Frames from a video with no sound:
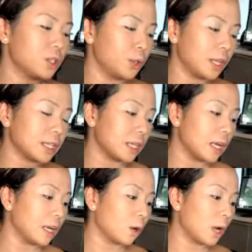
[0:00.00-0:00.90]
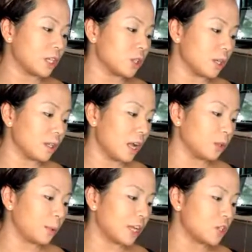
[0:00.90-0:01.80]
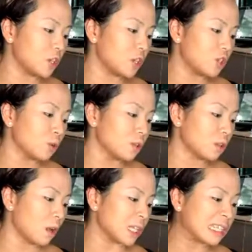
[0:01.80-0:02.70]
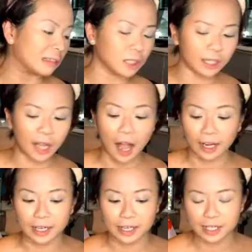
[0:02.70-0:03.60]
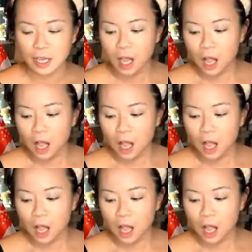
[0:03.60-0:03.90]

Srin has another question. How do we actually choose concealer colors?